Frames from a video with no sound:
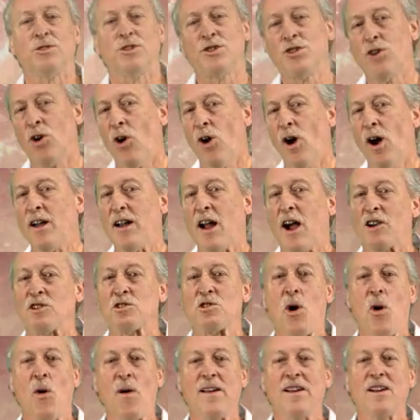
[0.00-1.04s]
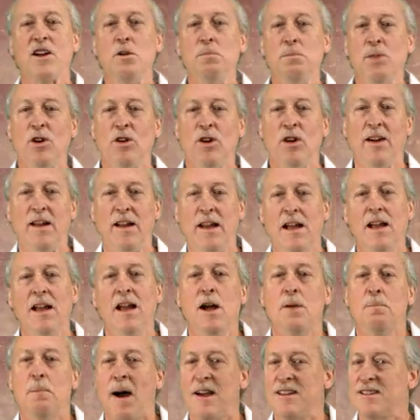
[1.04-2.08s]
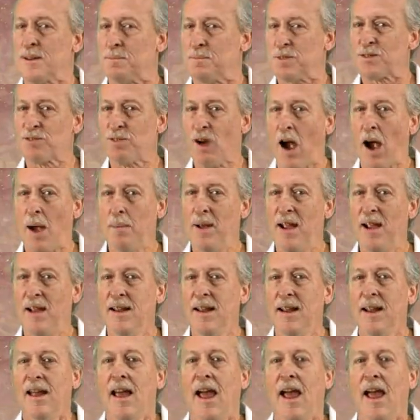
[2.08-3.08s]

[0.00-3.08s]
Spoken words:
join our growing community by subscribing